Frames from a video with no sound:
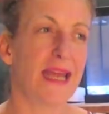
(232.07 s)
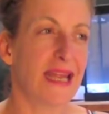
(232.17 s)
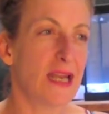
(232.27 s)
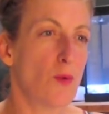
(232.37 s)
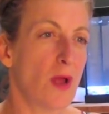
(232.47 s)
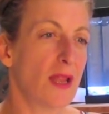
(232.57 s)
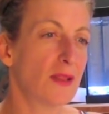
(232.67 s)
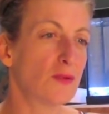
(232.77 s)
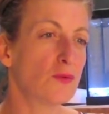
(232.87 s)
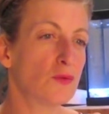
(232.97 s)
in a way
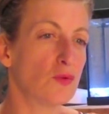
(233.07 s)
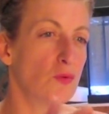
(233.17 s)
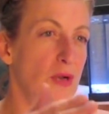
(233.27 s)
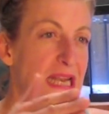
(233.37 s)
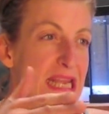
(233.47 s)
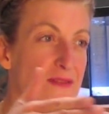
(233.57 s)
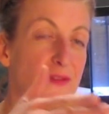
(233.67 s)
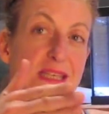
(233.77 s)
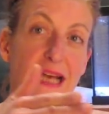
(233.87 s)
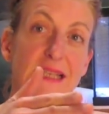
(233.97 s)
to, to
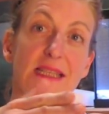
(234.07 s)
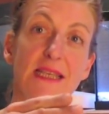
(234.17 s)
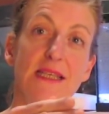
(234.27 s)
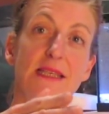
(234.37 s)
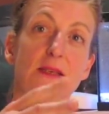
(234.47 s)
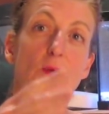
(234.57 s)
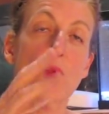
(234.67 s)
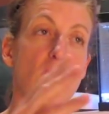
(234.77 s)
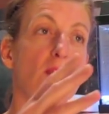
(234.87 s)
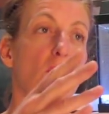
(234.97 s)
leave just this
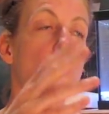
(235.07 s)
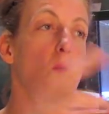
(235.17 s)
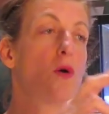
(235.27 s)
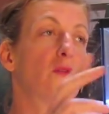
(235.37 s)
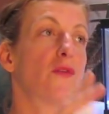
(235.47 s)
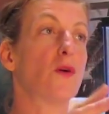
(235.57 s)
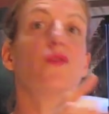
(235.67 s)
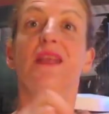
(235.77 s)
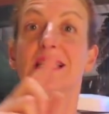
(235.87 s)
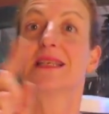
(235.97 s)
window of, of
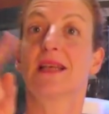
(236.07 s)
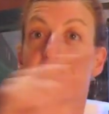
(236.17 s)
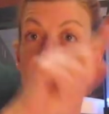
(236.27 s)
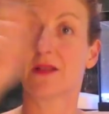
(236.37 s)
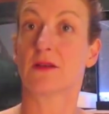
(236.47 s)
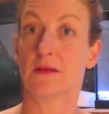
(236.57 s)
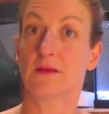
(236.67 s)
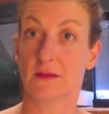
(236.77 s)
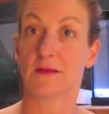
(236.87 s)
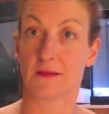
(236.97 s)
this mm-hmm.
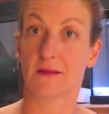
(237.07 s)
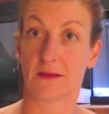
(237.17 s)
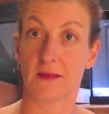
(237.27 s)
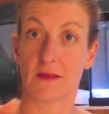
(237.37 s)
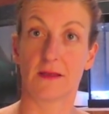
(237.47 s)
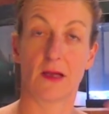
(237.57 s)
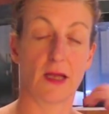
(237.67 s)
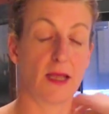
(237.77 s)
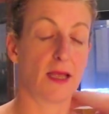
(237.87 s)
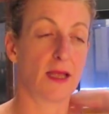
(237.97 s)
yeah. Uh,
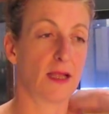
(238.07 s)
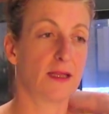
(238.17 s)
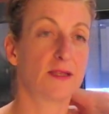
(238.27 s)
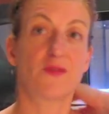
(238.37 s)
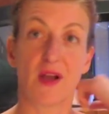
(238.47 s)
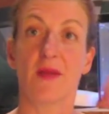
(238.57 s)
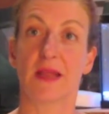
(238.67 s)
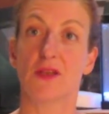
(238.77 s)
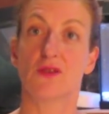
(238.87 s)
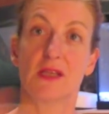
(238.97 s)
this frame
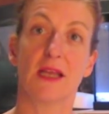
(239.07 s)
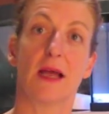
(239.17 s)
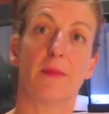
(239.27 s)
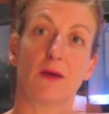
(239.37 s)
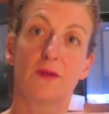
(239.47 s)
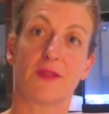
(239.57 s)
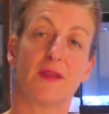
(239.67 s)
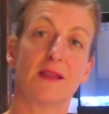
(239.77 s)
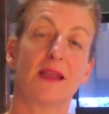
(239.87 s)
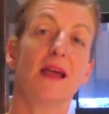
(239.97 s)
that you said about the
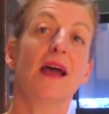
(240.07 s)
theater,